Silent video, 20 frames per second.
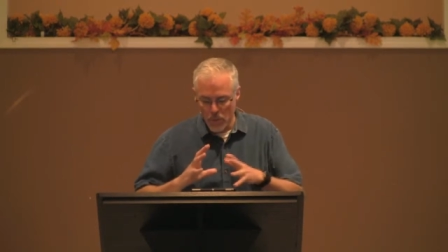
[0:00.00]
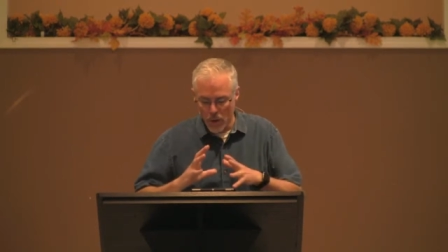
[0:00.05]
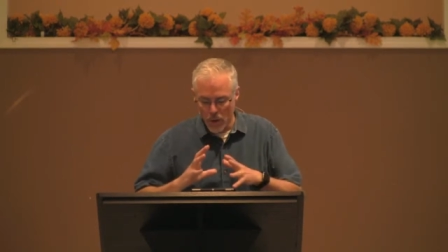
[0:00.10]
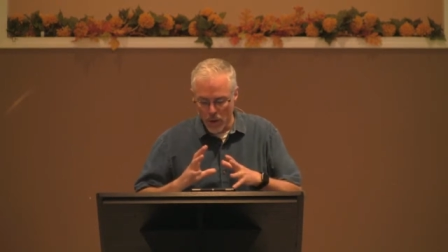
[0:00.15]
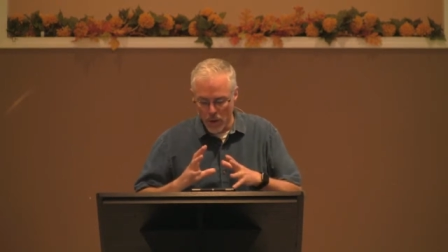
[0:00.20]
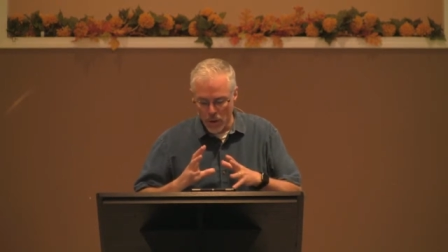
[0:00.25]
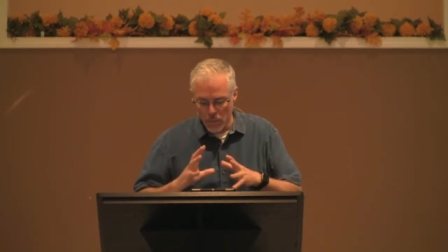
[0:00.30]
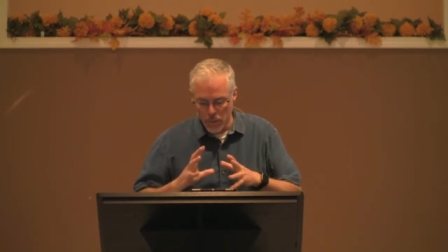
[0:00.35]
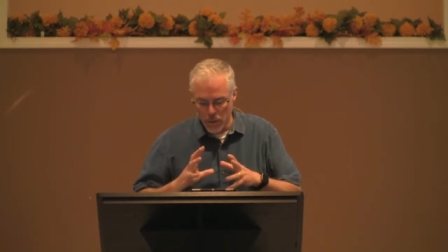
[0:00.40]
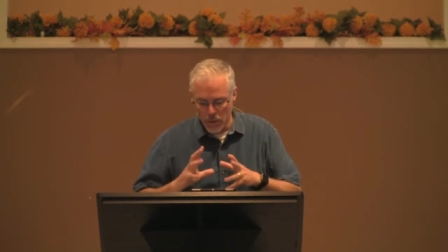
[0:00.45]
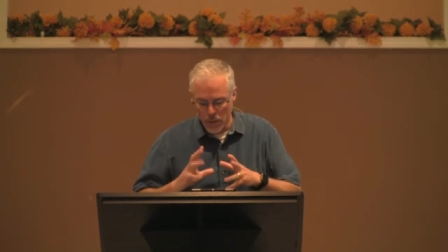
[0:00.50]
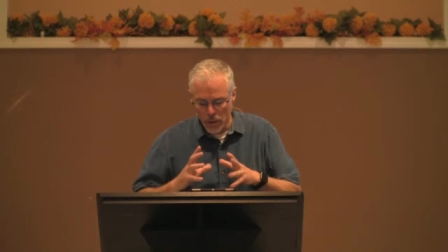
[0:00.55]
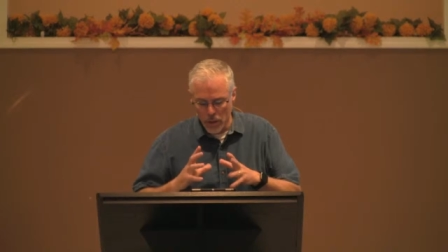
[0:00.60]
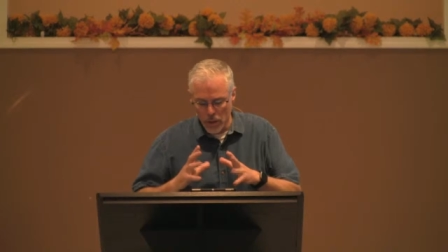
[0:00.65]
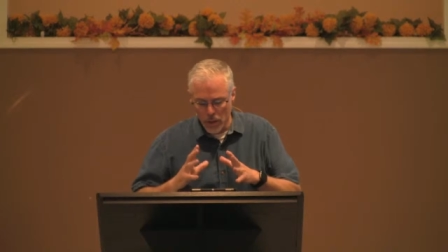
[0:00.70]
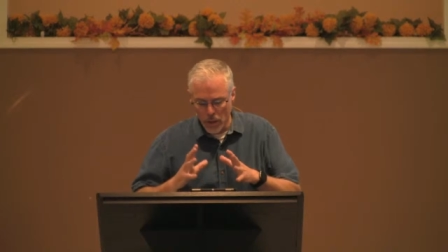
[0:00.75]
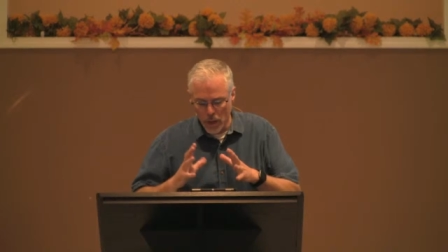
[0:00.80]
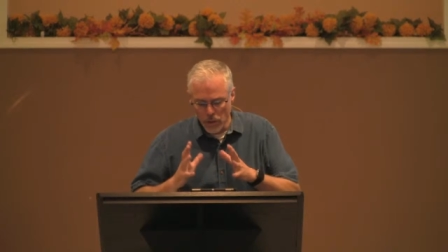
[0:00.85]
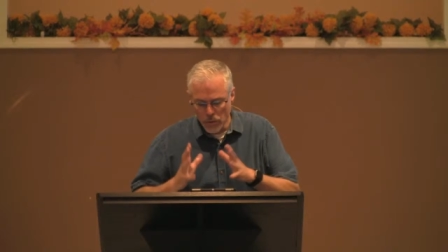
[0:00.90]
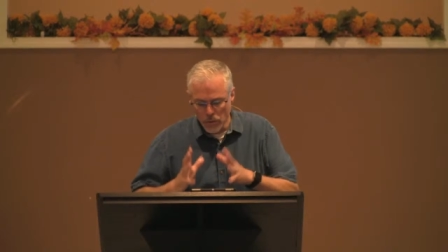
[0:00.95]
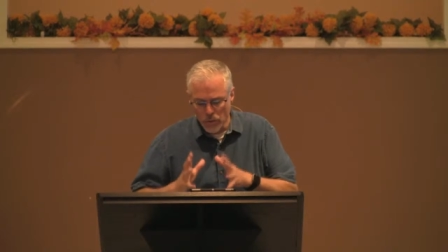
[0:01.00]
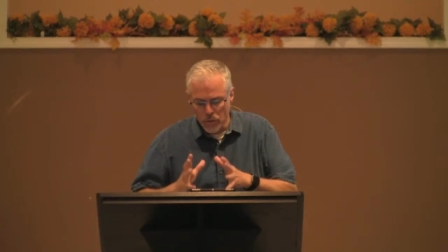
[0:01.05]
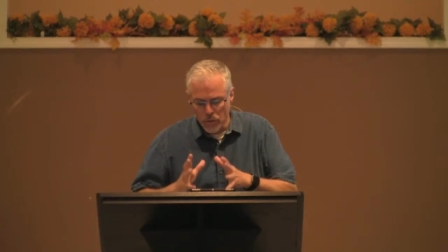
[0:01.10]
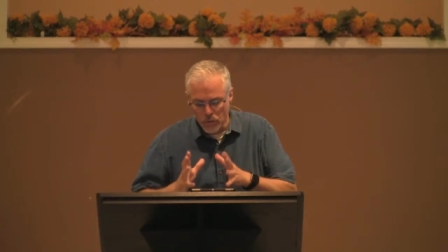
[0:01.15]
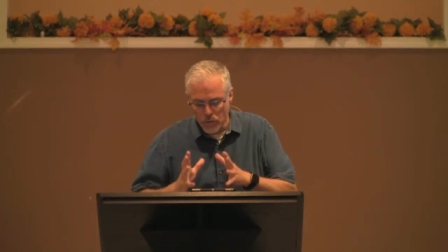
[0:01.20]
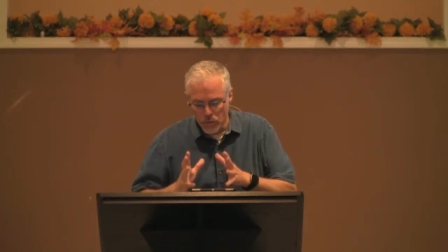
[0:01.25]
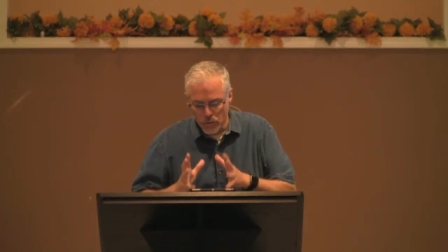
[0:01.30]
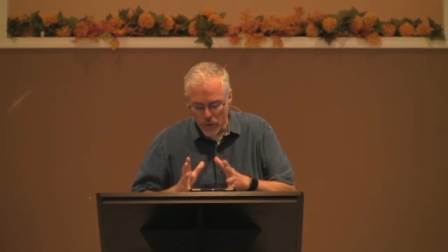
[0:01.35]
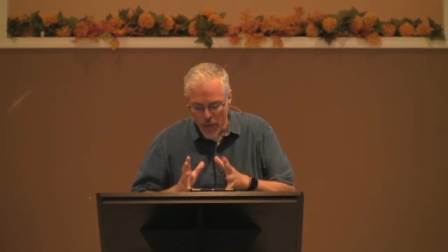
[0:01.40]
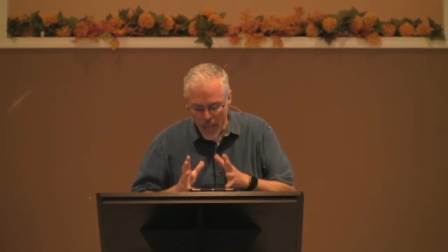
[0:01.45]
um, uh, uh
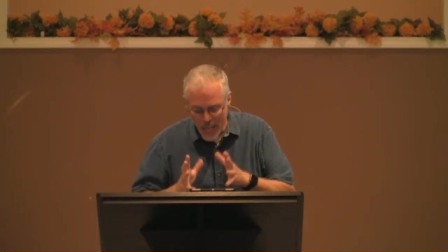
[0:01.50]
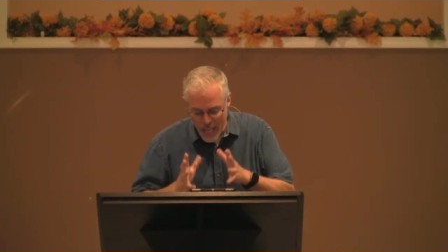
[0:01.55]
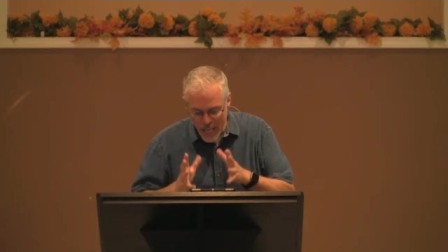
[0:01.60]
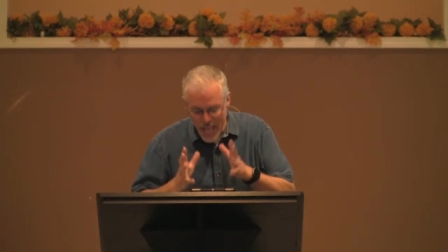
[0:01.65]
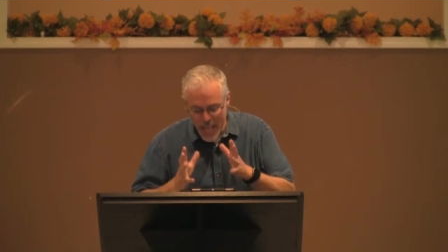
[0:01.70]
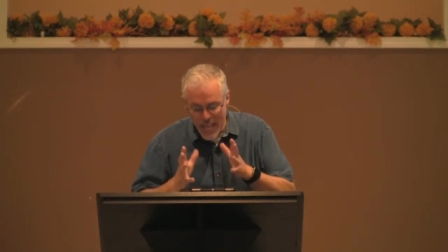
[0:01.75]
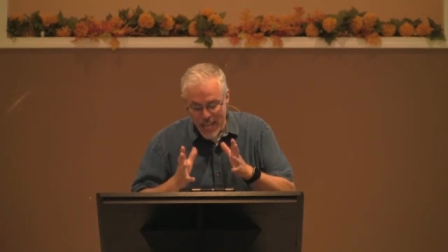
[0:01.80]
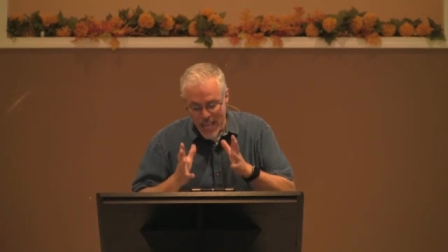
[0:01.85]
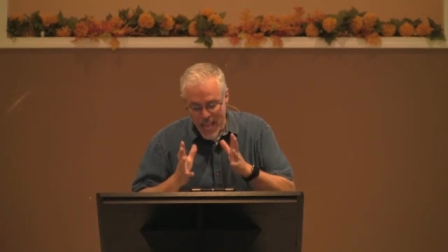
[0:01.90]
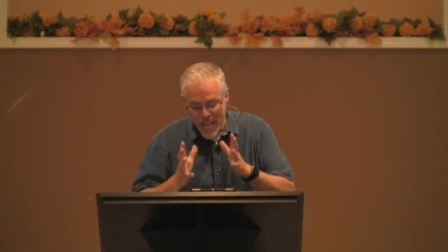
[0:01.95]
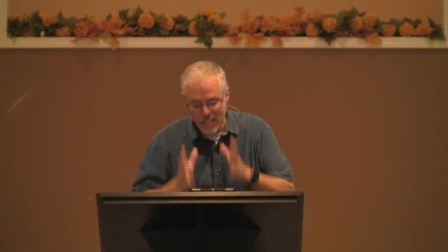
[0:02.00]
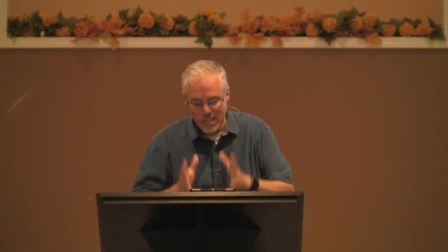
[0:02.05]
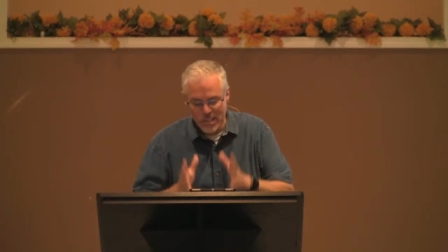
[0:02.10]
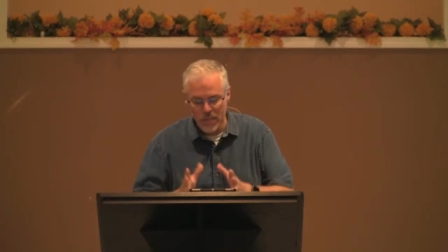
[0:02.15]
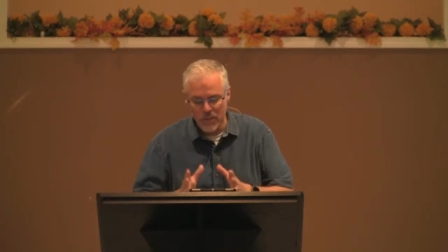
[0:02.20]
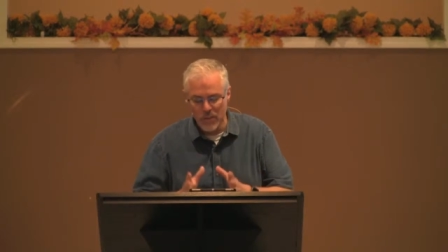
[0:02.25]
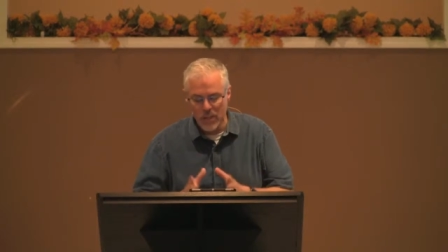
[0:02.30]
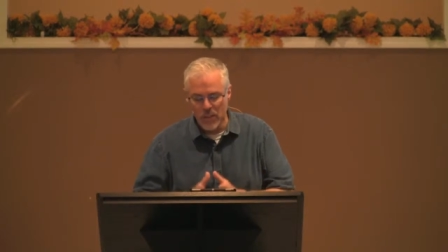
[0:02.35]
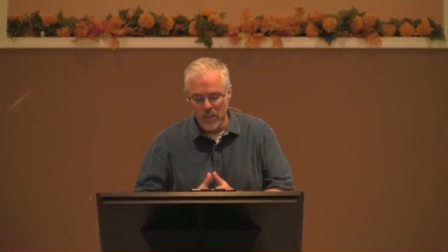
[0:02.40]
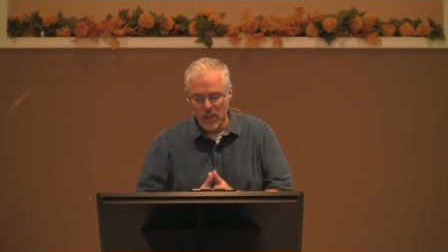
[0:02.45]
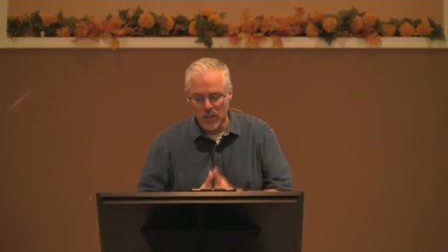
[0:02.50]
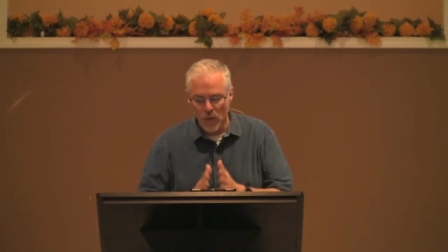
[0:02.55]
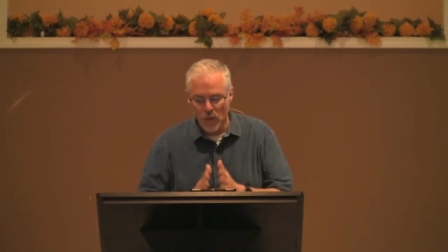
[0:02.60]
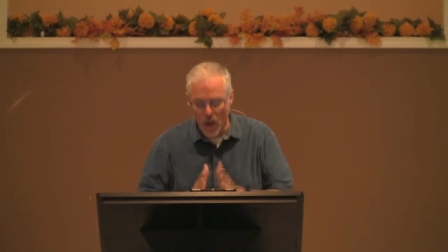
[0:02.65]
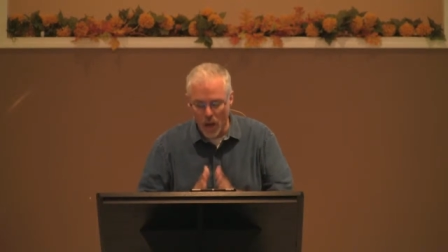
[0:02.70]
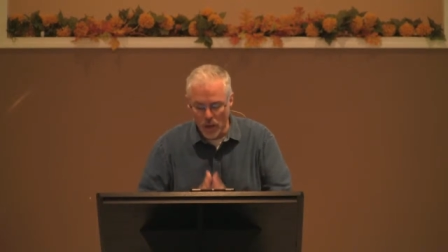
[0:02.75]
unrestra- any, any activity that's